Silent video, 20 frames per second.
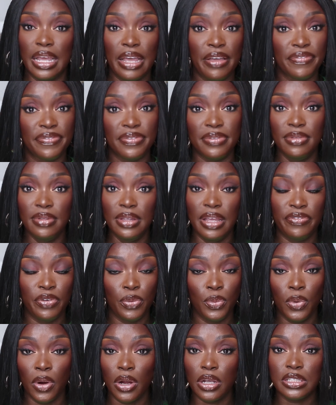if
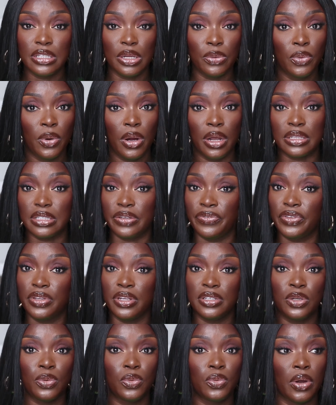it works, it works. If it
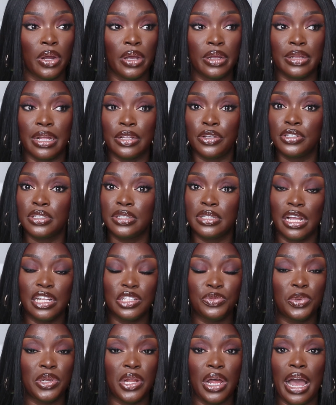doesn't work, that just
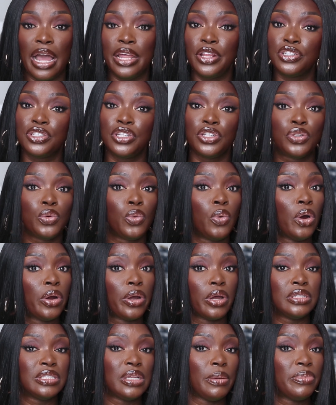tells me that I just need to
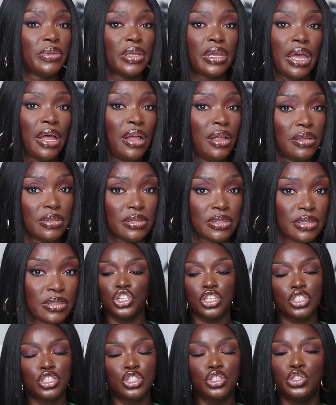work on something else.
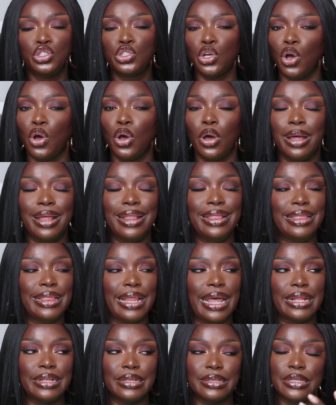Just don't
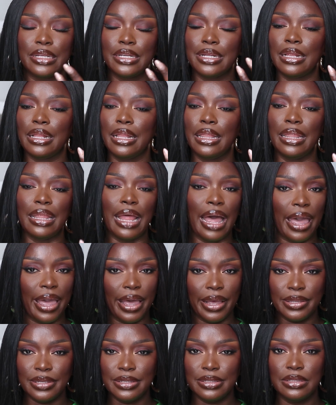let the
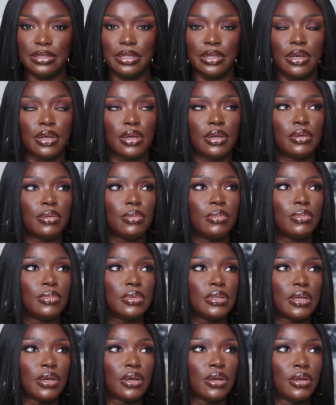likes, the
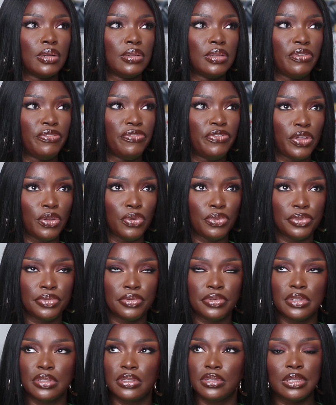
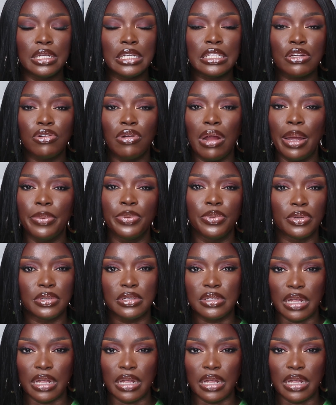views describe your